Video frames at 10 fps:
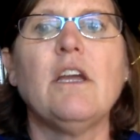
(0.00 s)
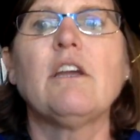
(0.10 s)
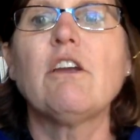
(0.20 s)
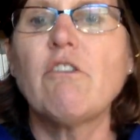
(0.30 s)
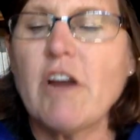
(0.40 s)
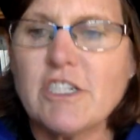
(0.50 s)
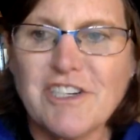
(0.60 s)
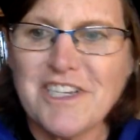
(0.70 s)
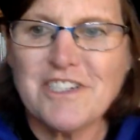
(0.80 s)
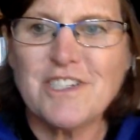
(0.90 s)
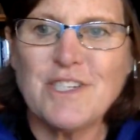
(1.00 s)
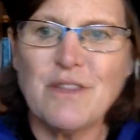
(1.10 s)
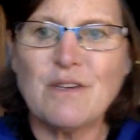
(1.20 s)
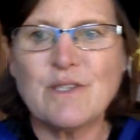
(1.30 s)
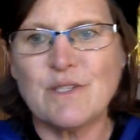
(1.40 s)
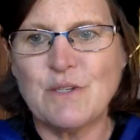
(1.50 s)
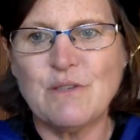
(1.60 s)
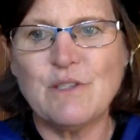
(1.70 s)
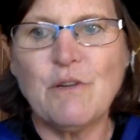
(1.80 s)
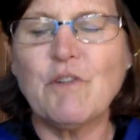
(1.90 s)
Congratulations to those
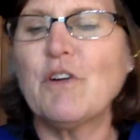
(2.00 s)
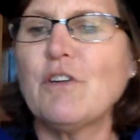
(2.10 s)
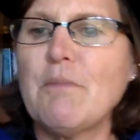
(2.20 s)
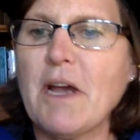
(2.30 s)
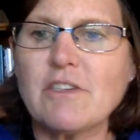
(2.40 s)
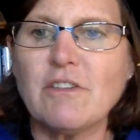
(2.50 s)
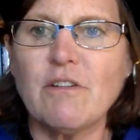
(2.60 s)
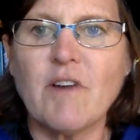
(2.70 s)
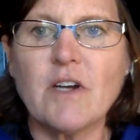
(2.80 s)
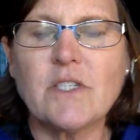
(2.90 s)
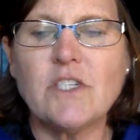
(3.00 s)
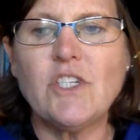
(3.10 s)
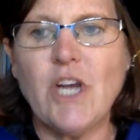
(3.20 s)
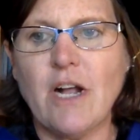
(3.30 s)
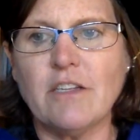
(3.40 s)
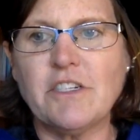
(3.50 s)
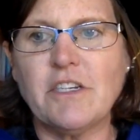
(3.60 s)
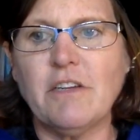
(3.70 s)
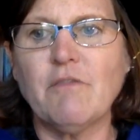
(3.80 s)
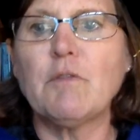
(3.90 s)
students who have earned a Bachelor of Arts in
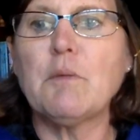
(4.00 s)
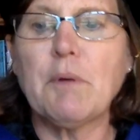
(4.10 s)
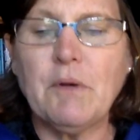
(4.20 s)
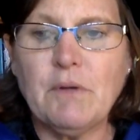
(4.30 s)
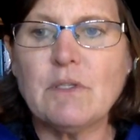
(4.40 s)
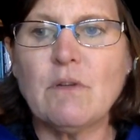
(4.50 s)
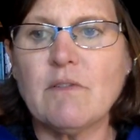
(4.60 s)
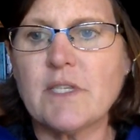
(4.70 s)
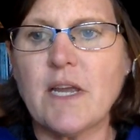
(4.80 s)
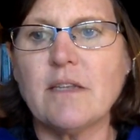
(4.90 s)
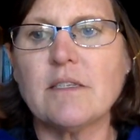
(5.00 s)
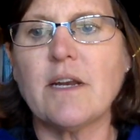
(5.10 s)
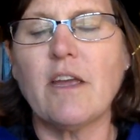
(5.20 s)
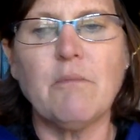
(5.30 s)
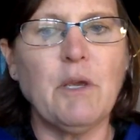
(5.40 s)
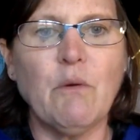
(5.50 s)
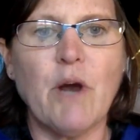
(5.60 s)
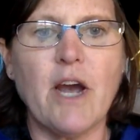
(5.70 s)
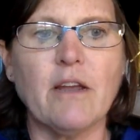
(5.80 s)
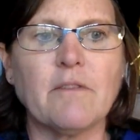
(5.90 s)
Geology from the Purdue School of Science at
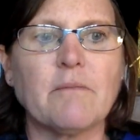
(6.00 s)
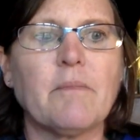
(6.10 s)
IUPUI.